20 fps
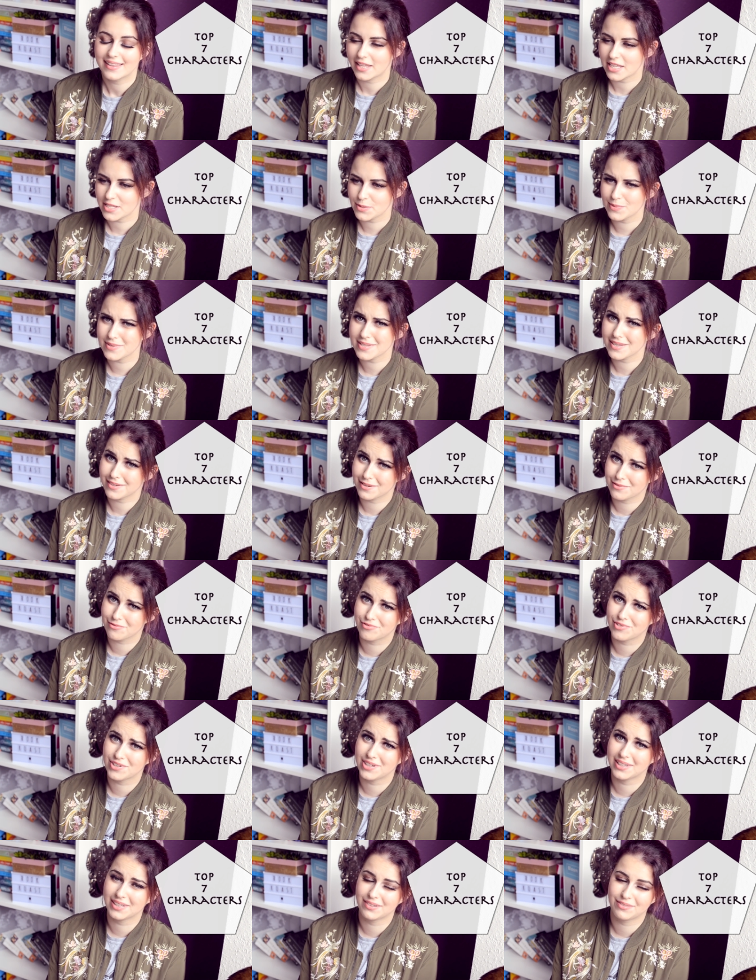This was a
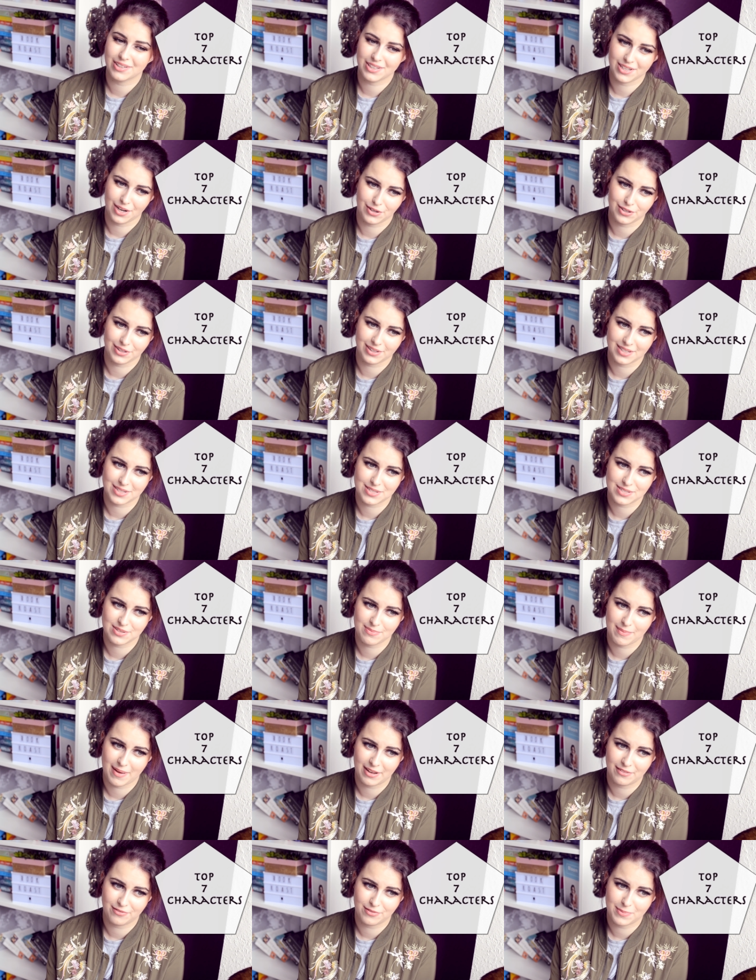really really hard list to
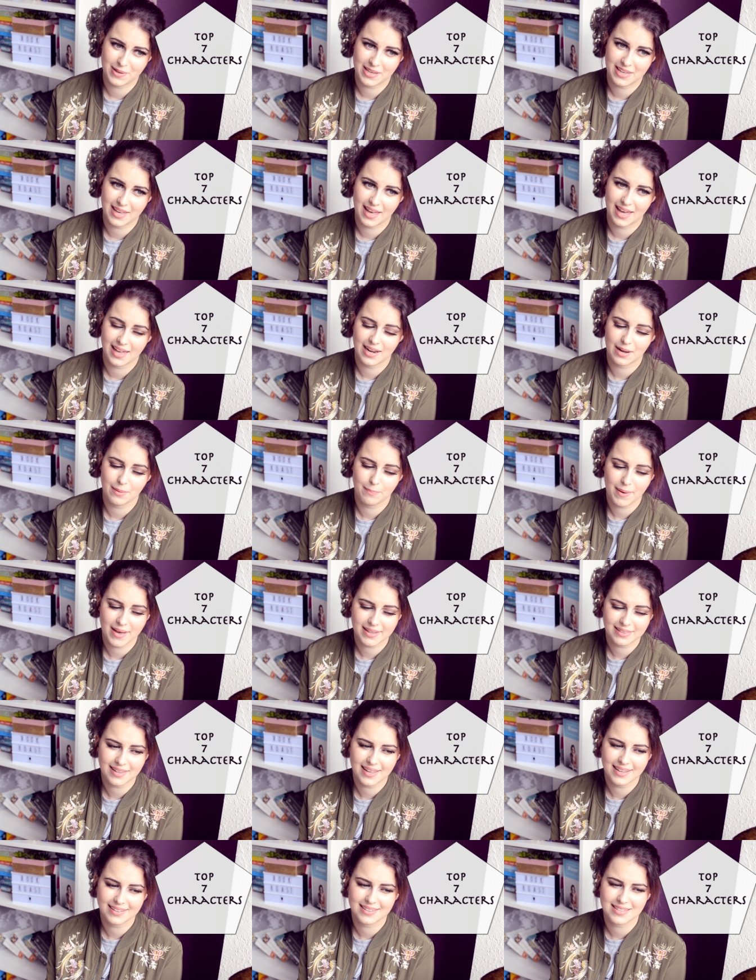make for me, and I bet
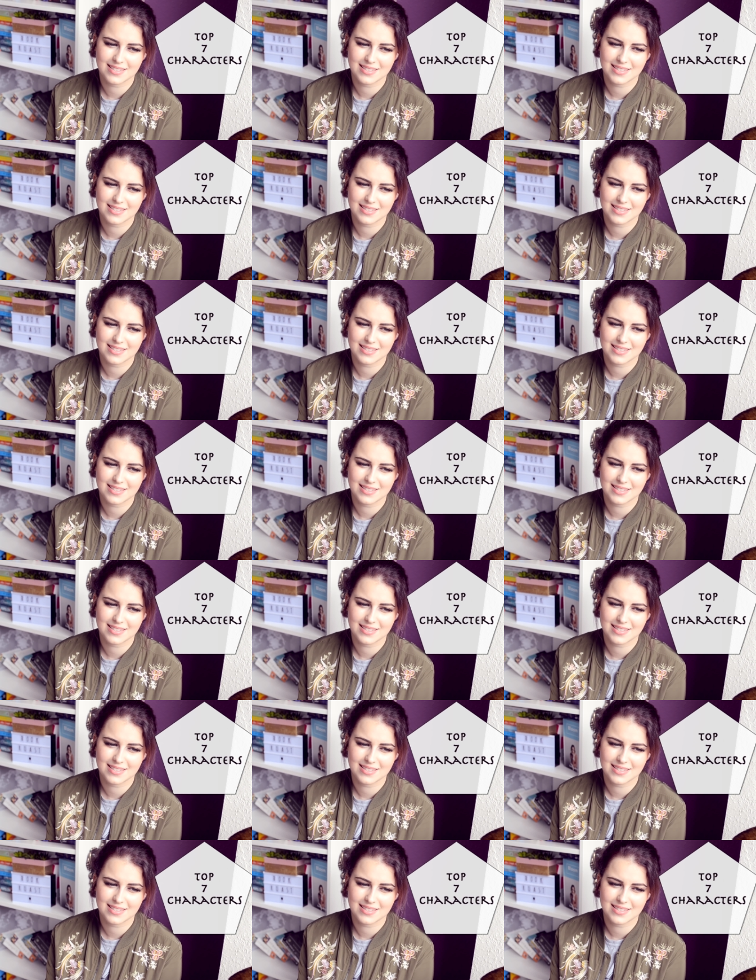like